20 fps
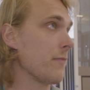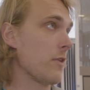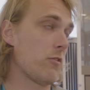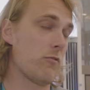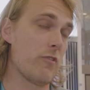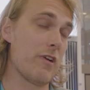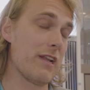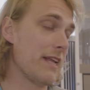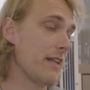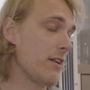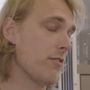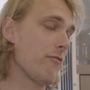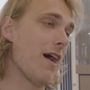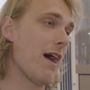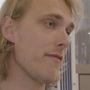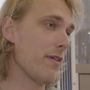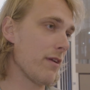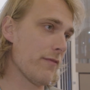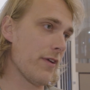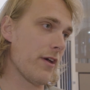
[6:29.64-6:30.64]

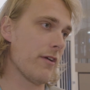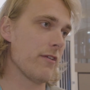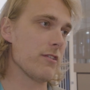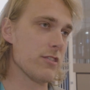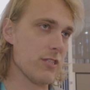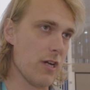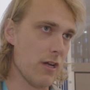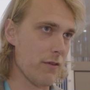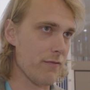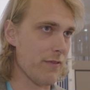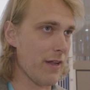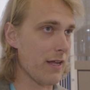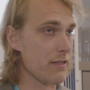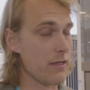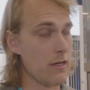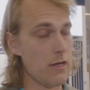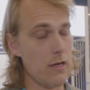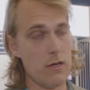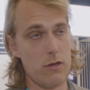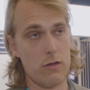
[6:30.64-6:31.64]
values out of that.
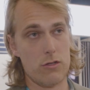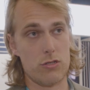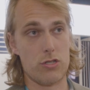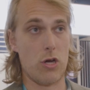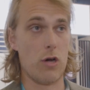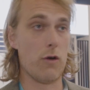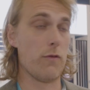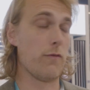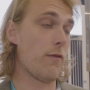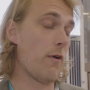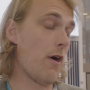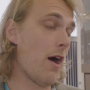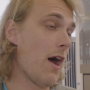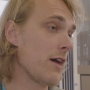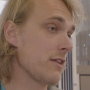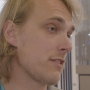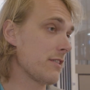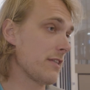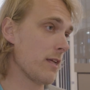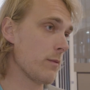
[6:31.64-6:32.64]
So for
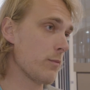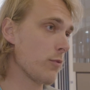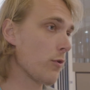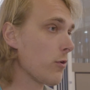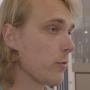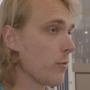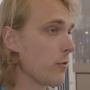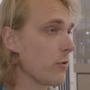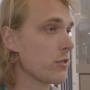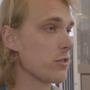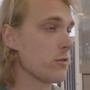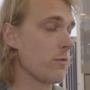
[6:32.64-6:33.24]
us at Bookboost,